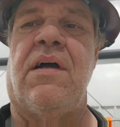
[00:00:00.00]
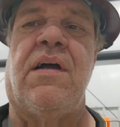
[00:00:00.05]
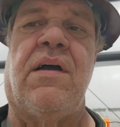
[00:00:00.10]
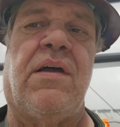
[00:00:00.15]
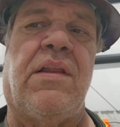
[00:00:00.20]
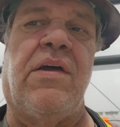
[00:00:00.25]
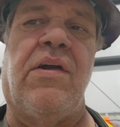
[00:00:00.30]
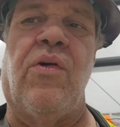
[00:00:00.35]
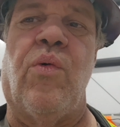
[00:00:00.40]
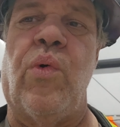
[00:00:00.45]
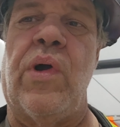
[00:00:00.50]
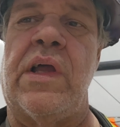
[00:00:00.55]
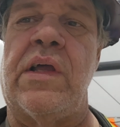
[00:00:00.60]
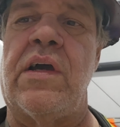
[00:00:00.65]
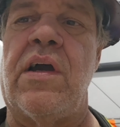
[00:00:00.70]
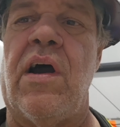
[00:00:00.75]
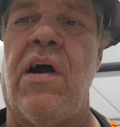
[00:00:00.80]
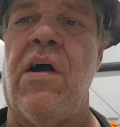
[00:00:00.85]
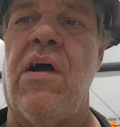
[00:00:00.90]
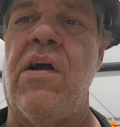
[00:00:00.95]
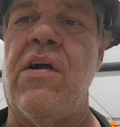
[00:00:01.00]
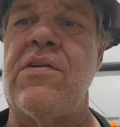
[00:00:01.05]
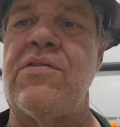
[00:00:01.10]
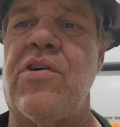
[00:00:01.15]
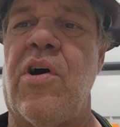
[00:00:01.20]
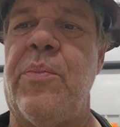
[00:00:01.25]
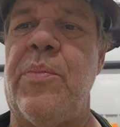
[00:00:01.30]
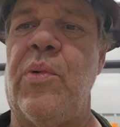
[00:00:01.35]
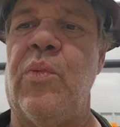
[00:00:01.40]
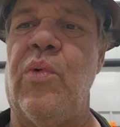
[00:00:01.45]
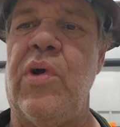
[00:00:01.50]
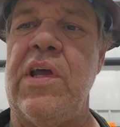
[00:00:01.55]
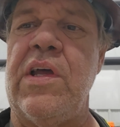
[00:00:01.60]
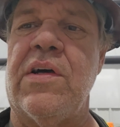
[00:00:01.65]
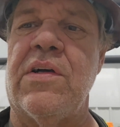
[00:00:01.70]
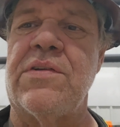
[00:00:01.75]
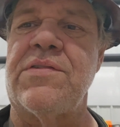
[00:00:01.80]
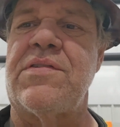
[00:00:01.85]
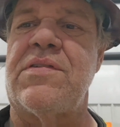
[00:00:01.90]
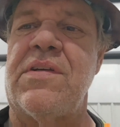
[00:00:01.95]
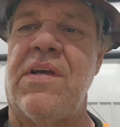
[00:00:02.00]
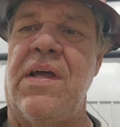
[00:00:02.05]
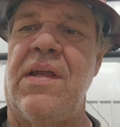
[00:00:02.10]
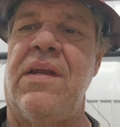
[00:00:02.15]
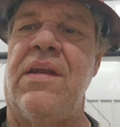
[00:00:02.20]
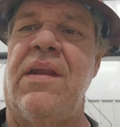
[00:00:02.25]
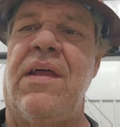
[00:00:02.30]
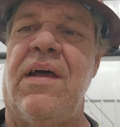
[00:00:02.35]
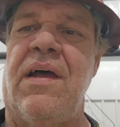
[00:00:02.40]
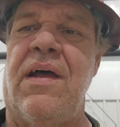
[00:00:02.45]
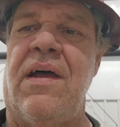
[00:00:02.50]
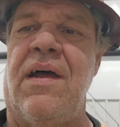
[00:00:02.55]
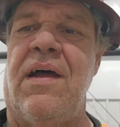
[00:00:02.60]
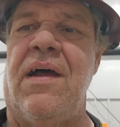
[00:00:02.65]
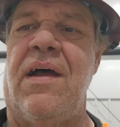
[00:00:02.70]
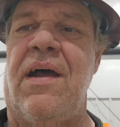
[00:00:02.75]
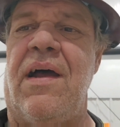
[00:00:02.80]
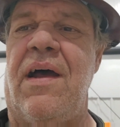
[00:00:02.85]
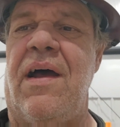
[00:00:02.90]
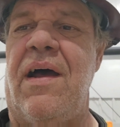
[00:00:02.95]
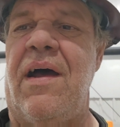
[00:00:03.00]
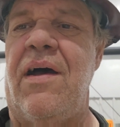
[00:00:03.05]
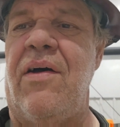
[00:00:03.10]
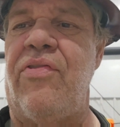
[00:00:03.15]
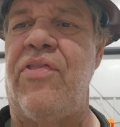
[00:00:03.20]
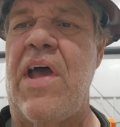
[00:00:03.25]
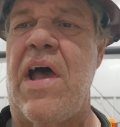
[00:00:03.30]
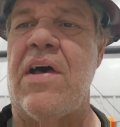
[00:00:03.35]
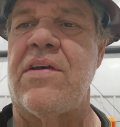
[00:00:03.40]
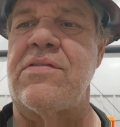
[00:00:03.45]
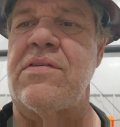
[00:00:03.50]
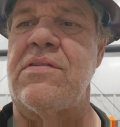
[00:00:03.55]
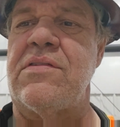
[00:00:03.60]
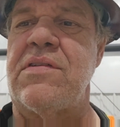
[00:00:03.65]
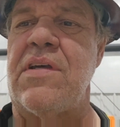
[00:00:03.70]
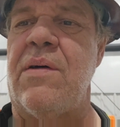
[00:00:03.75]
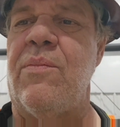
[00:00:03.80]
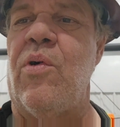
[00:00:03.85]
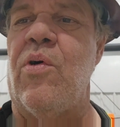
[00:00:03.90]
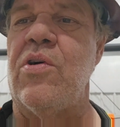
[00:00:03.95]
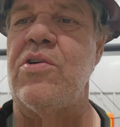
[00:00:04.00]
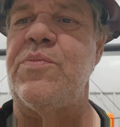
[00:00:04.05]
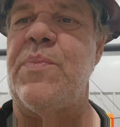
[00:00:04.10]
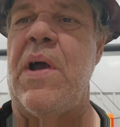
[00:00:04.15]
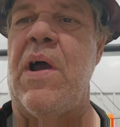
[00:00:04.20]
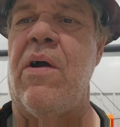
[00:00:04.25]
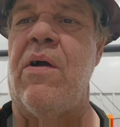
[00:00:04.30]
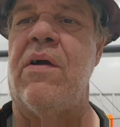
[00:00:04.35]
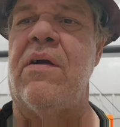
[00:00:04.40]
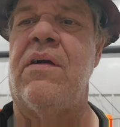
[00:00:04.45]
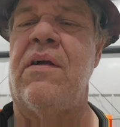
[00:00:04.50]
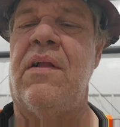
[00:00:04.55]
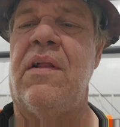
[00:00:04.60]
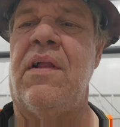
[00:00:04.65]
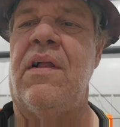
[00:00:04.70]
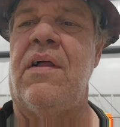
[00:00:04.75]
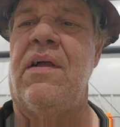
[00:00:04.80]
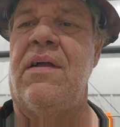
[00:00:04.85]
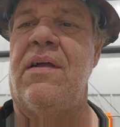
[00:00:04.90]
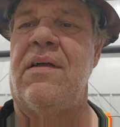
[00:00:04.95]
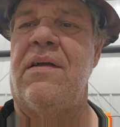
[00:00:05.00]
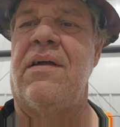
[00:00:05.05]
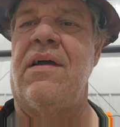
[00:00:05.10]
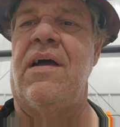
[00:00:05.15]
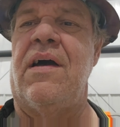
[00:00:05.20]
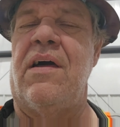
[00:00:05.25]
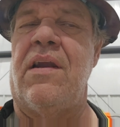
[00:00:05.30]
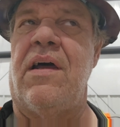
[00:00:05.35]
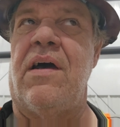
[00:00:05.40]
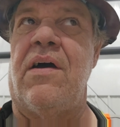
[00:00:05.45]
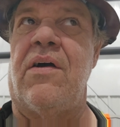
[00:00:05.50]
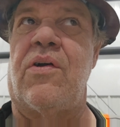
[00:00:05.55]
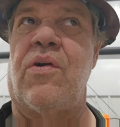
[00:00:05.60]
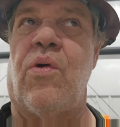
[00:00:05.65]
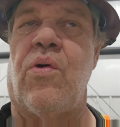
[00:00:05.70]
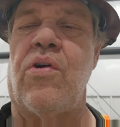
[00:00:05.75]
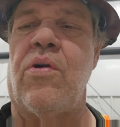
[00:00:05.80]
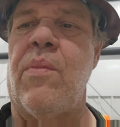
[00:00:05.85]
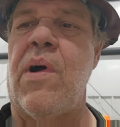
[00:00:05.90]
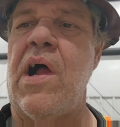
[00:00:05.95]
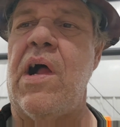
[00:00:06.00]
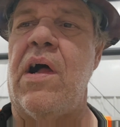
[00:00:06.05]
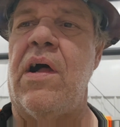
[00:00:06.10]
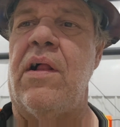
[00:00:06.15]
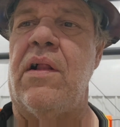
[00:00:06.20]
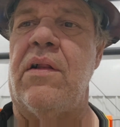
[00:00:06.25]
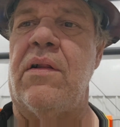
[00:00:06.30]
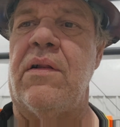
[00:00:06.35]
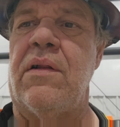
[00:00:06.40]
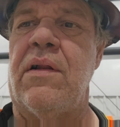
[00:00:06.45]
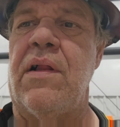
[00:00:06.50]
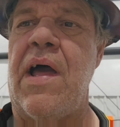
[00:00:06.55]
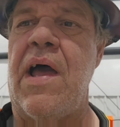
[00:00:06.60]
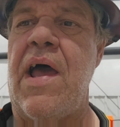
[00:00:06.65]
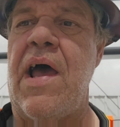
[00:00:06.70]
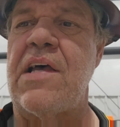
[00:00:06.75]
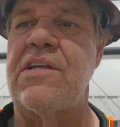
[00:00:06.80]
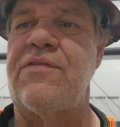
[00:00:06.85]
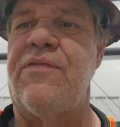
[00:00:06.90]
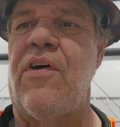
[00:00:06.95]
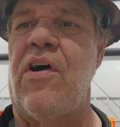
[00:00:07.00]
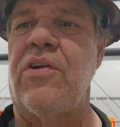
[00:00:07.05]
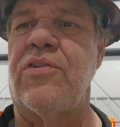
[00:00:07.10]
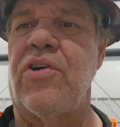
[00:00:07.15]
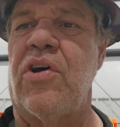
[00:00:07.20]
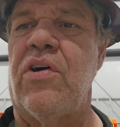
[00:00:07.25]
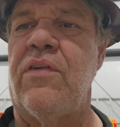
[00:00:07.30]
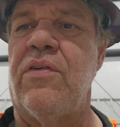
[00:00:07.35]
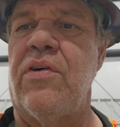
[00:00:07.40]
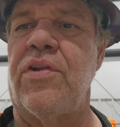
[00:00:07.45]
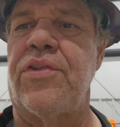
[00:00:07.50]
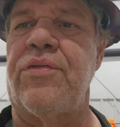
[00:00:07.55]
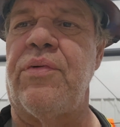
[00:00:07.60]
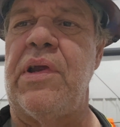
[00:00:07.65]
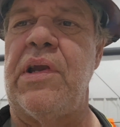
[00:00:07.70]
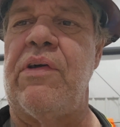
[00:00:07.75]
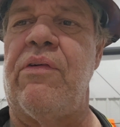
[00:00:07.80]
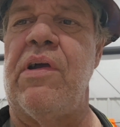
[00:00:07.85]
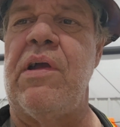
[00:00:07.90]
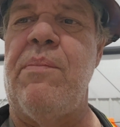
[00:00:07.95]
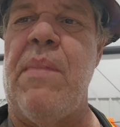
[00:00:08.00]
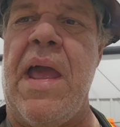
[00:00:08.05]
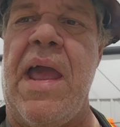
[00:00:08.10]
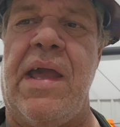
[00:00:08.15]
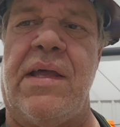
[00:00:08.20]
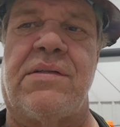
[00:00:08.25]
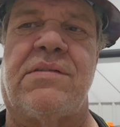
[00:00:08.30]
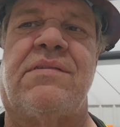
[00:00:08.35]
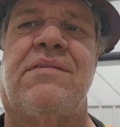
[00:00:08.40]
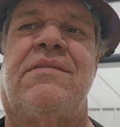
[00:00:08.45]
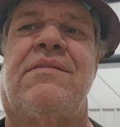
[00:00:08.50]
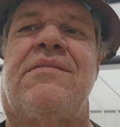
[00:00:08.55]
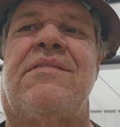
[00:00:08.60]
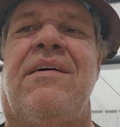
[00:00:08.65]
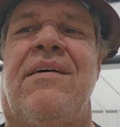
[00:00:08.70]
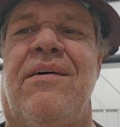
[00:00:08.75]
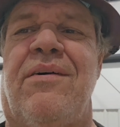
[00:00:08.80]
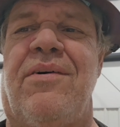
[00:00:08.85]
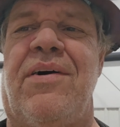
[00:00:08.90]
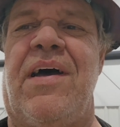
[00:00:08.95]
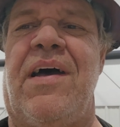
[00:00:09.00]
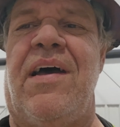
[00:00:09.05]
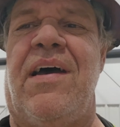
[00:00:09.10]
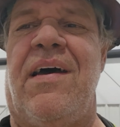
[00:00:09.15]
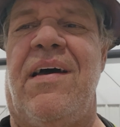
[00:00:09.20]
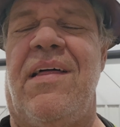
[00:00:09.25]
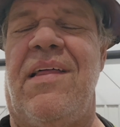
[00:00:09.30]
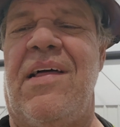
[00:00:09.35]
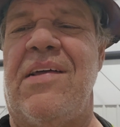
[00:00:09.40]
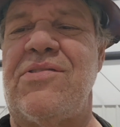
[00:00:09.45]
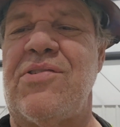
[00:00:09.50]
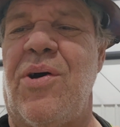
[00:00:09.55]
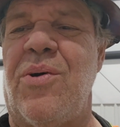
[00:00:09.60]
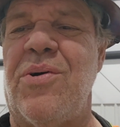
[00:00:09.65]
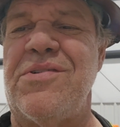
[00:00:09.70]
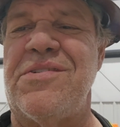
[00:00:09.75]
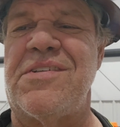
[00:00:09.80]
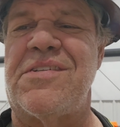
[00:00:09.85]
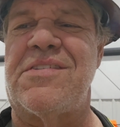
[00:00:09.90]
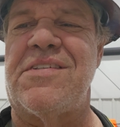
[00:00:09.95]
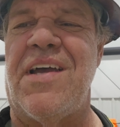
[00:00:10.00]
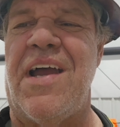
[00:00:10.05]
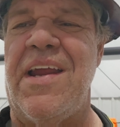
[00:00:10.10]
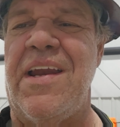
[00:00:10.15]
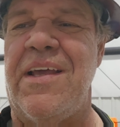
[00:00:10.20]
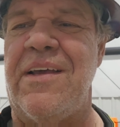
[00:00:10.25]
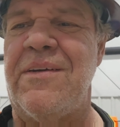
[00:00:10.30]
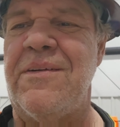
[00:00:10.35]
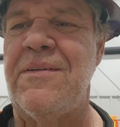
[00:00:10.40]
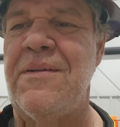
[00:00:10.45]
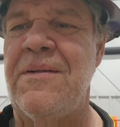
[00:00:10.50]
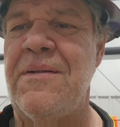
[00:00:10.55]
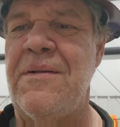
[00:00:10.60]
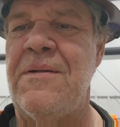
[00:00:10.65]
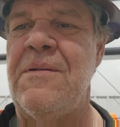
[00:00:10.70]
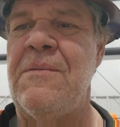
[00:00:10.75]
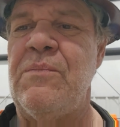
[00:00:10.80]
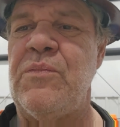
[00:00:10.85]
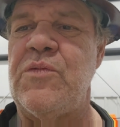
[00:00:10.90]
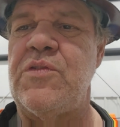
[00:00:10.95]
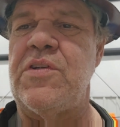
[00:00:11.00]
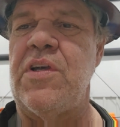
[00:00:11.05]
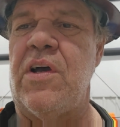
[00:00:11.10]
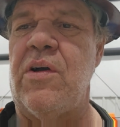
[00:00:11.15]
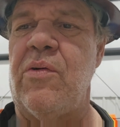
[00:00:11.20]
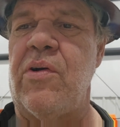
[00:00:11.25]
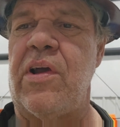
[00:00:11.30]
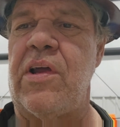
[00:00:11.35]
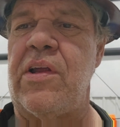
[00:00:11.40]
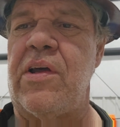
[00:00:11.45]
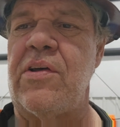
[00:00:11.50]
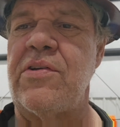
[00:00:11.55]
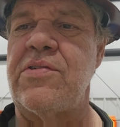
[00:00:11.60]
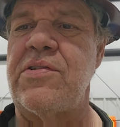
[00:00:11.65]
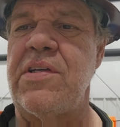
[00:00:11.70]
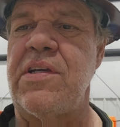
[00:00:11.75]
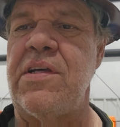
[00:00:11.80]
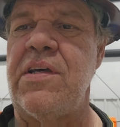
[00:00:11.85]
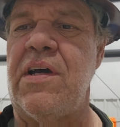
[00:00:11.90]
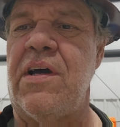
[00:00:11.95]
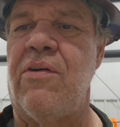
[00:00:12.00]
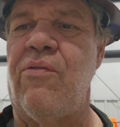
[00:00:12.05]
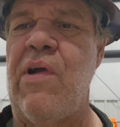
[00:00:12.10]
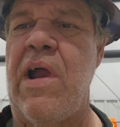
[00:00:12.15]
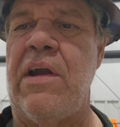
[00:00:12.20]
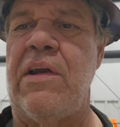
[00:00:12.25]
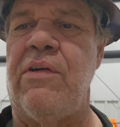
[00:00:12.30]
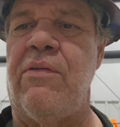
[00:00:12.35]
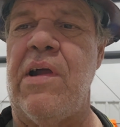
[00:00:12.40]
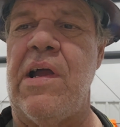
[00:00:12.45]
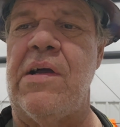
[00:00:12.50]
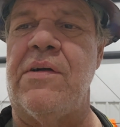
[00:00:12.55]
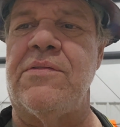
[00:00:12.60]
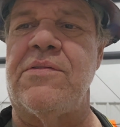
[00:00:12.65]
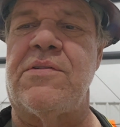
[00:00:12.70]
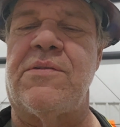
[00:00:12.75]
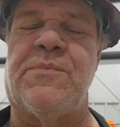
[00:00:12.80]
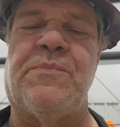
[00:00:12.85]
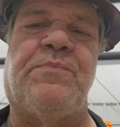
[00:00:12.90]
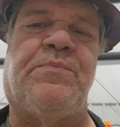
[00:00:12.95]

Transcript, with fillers: uh, they're wing cars, open wheels, and uh, a thousand some horsepower on a quarter mile asphalt oval, three degree banks. So uh, that's always exciting. So we're going to go see Roundy Rounds.